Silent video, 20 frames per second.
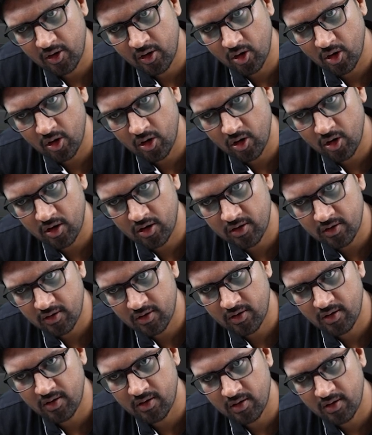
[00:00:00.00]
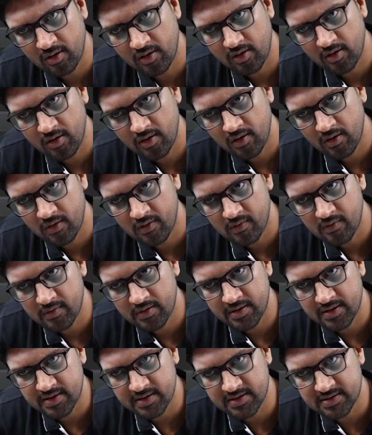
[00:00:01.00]
dog
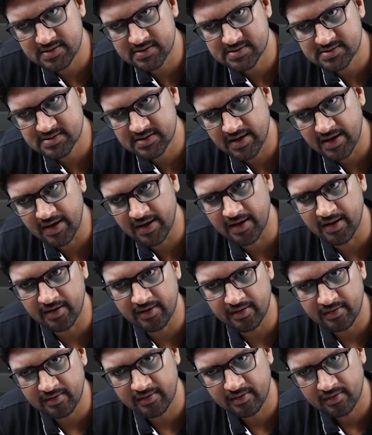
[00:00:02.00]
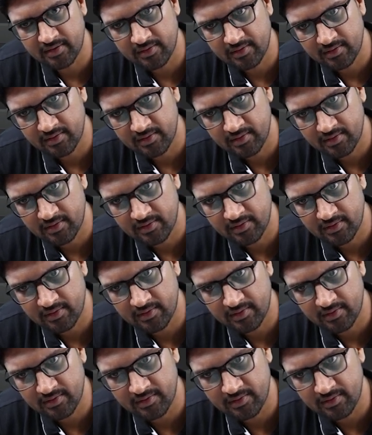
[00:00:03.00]
is an
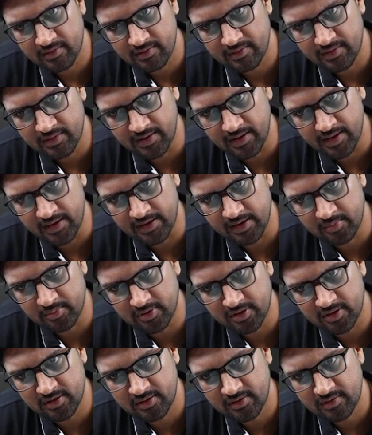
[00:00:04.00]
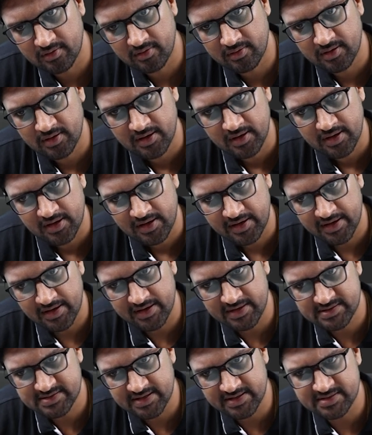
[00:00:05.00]
animal. Can
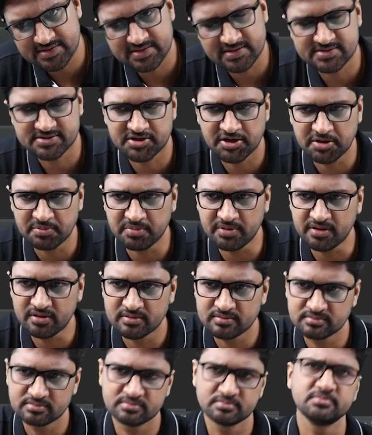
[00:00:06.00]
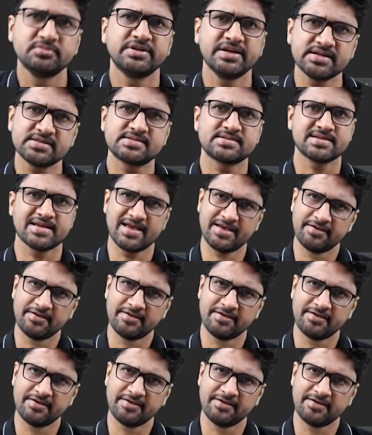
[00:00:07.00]
I say this statement? Yes,